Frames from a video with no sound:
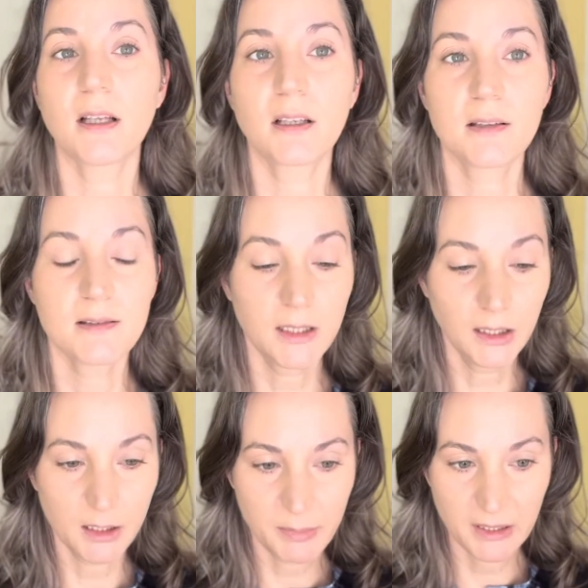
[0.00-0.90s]

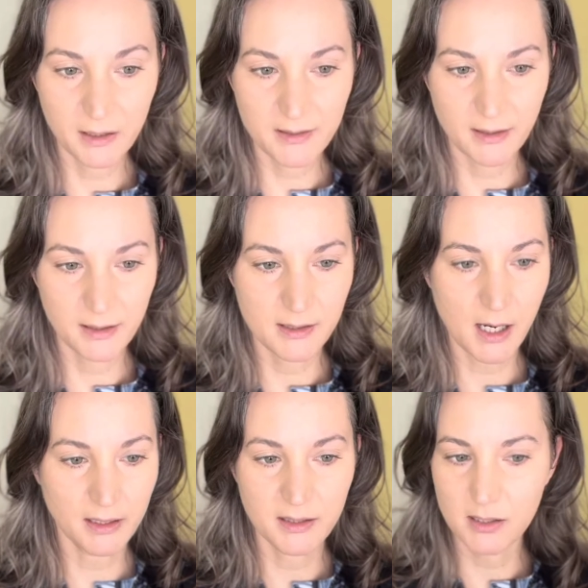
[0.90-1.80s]
concealer, because it's
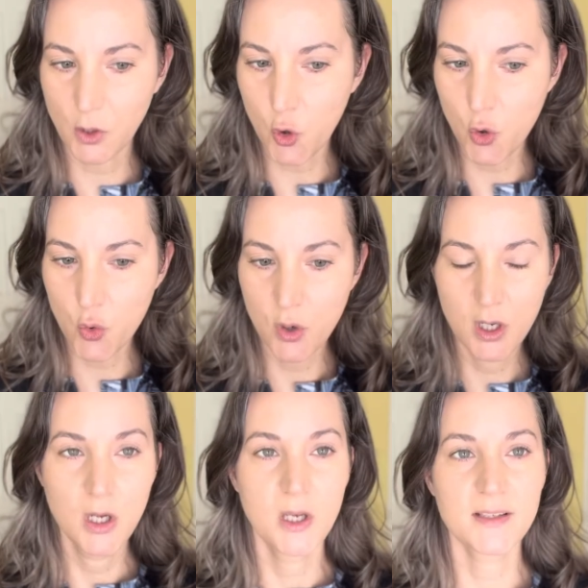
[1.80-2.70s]
got
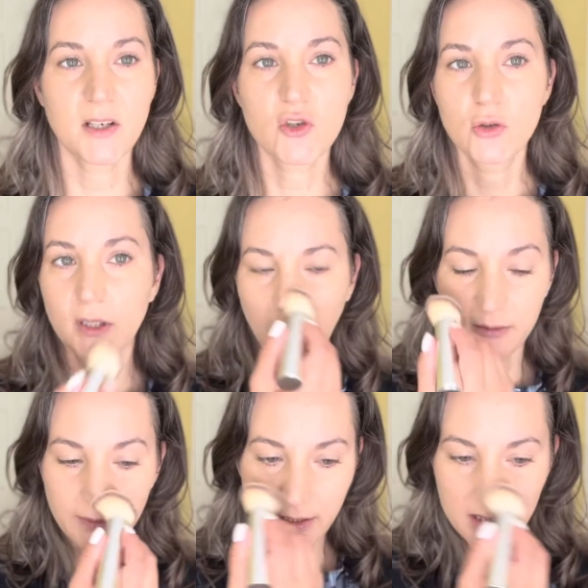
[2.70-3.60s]
such good
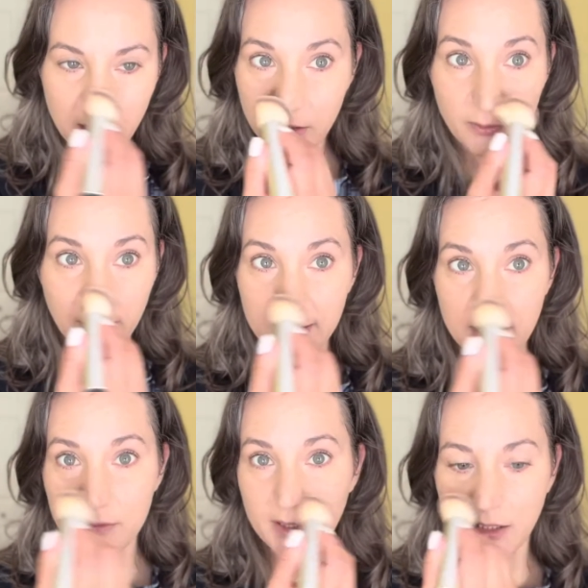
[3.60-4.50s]
coverage, it really
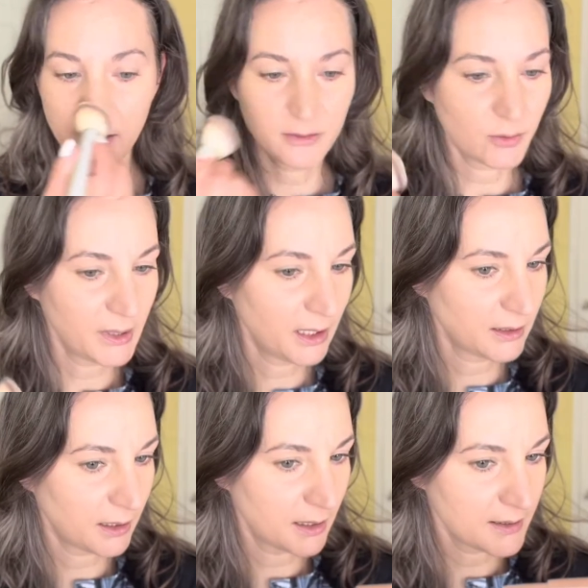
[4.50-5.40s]
does really good for my under
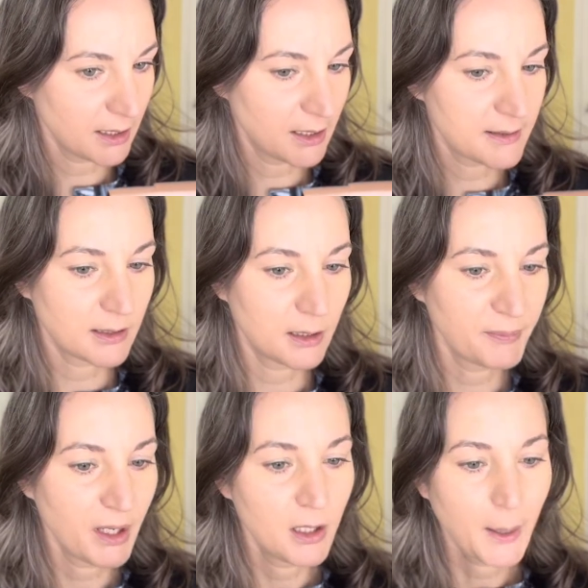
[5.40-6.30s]
eyes. And it's
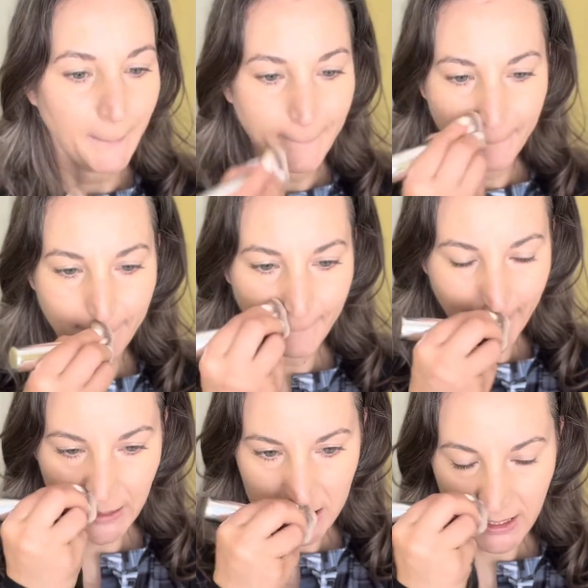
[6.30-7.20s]

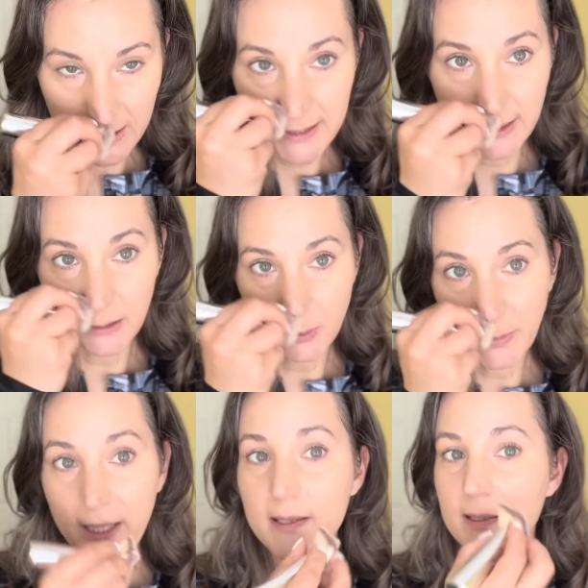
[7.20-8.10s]
my shade is yellow
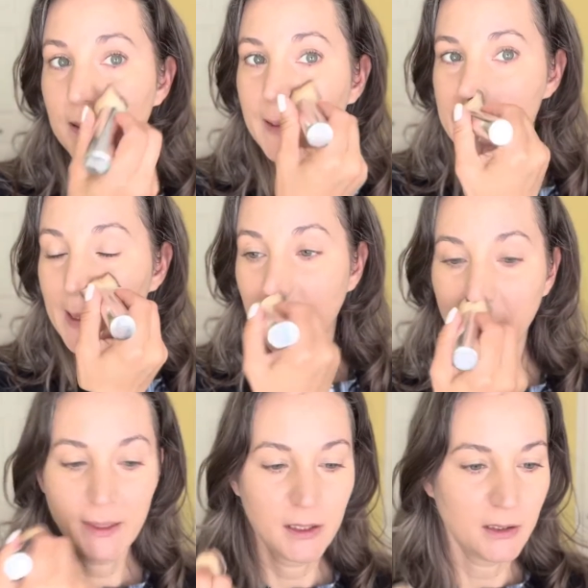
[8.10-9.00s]
based, so
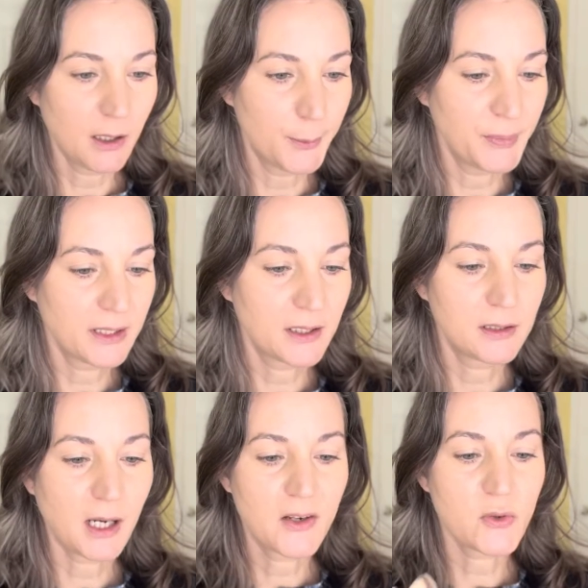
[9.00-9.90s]
it
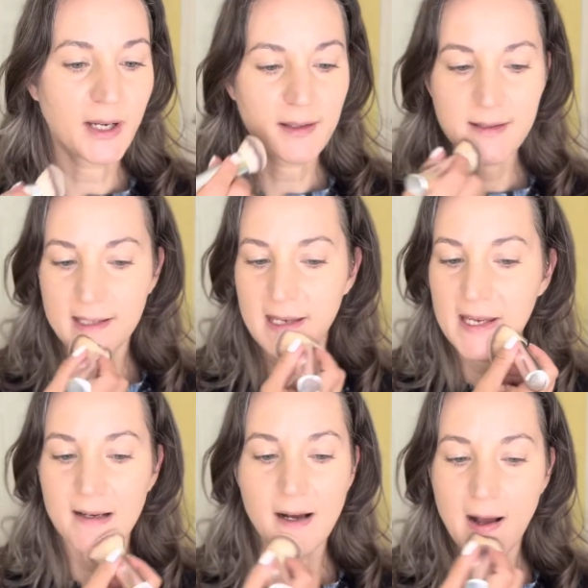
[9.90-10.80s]
contracts the
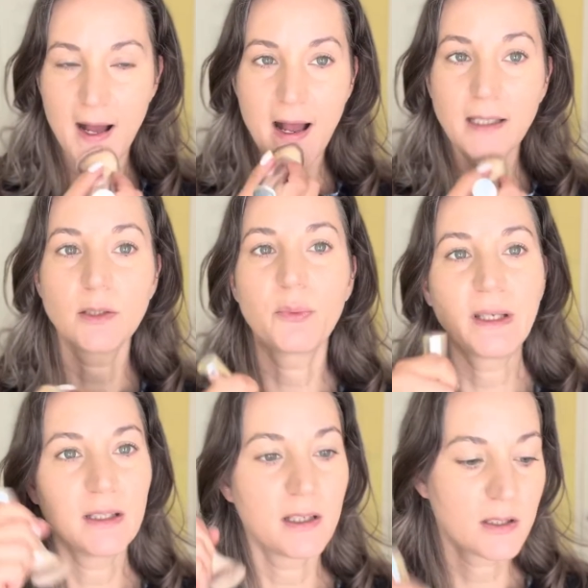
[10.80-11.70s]

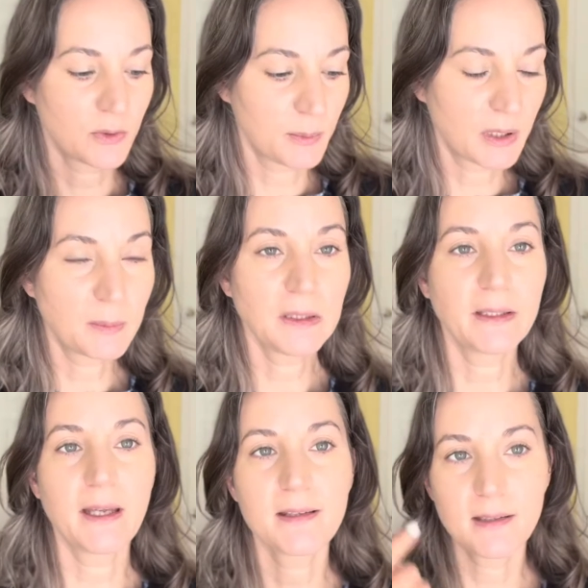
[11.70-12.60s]
redness or the
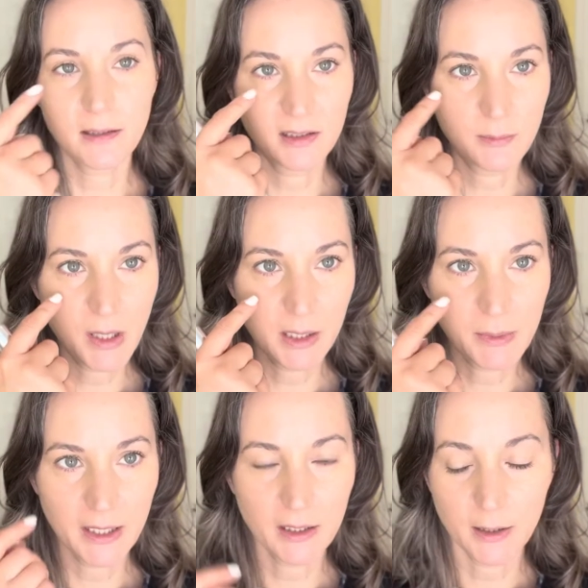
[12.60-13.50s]
purpleness in my